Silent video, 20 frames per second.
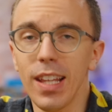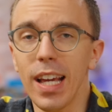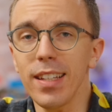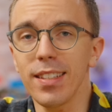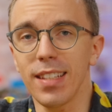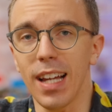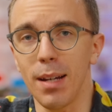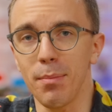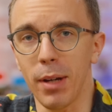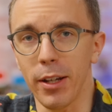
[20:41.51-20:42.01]

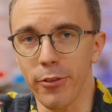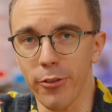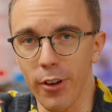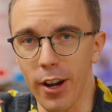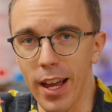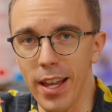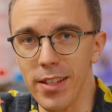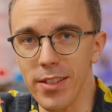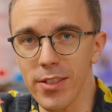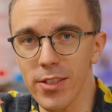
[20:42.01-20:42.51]
next time, my
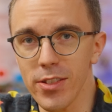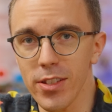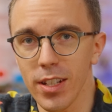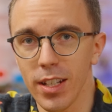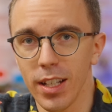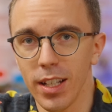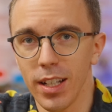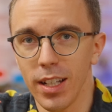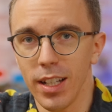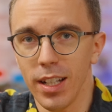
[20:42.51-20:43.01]
friends,
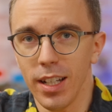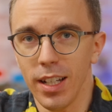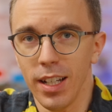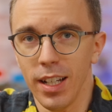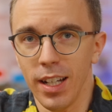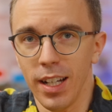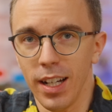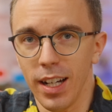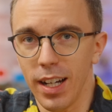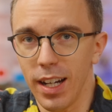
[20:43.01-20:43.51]

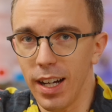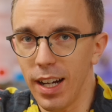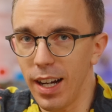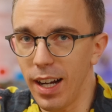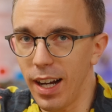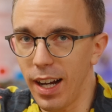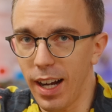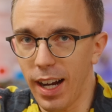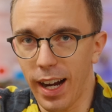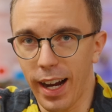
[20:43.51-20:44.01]

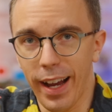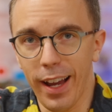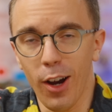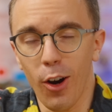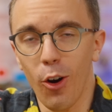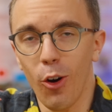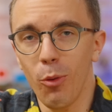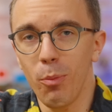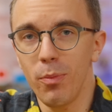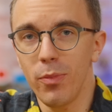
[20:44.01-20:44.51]
I
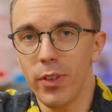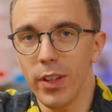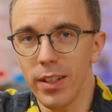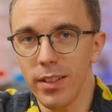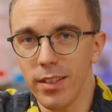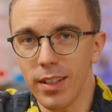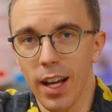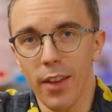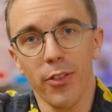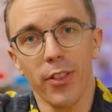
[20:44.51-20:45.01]
hope
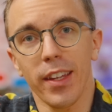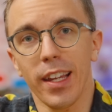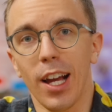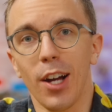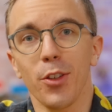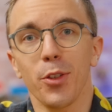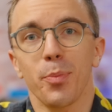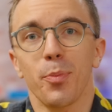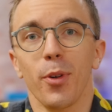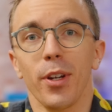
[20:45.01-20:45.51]
that nothing
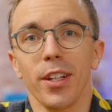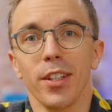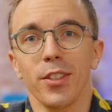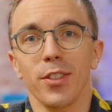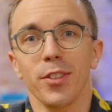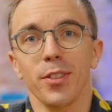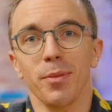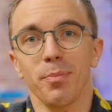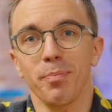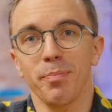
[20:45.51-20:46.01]
else
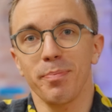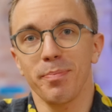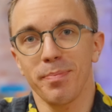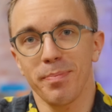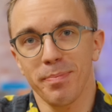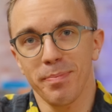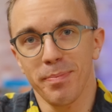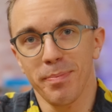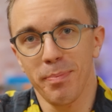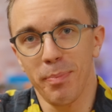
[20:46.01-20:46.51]
breaks,
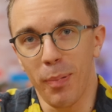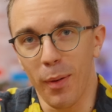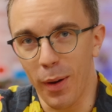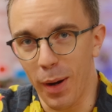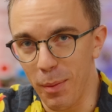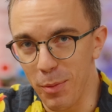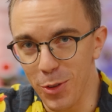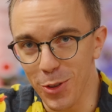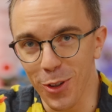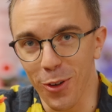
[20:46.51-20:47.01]
but
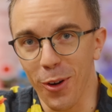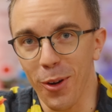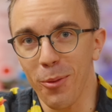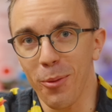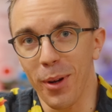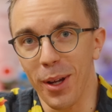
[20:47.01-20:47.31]
I'm sure it